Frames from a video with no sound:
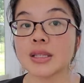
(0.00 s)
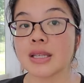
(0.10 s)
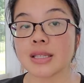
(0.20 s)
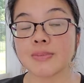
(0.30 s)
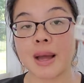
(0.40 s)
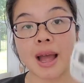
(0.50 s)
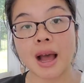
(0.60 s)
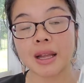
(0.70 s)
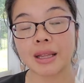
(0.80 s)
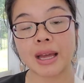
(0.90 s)
This is my
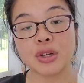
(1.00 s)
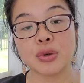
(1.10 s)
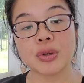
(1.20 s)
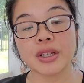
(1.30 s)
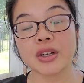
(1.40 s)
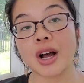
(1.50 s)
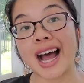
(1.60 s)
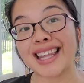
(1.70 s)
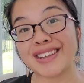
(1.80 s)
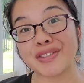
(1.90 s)
uh, Anew Clinical
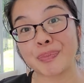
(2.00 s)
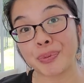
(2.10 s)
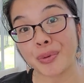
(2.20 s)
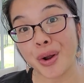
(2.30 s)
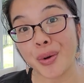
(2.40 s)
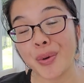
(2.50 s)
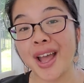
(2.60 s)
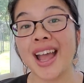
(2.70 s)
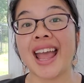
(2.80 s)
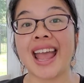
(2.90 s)
Eye Lift Pro,
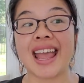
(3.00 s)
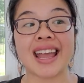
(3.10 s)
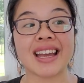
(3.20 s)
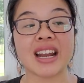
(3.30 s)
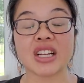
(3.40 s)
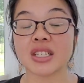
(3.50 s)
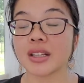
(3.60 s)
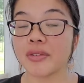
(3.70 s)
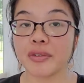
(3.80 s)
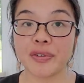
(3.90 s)
and I just
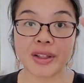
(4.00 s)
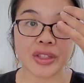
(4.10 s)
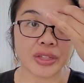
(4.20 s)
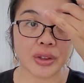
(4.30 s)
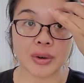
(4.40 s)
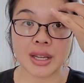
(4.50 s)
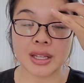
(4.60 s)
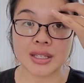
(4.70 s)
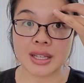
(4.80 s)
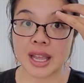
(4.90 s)
love the fact that there
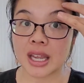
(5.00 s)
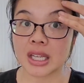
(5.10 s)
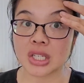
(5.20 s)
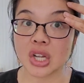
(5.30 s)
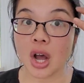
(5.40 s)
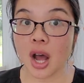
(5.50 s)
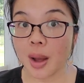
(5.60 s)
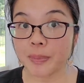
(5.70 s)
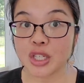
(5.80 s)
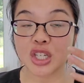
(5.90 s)
is a
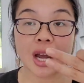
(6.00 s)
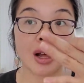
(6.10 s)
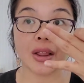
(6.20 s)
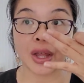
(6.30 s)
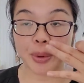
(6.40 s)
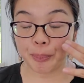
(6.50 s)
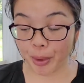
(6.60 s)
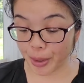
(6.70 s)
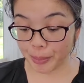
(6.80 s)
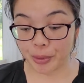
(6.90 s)
top gel and a
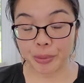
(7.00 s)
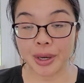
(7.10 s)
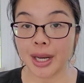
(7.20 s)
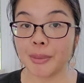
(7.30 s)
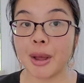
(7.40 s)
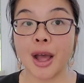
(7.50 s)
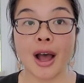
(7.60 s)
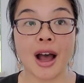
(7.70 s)
bottom cream.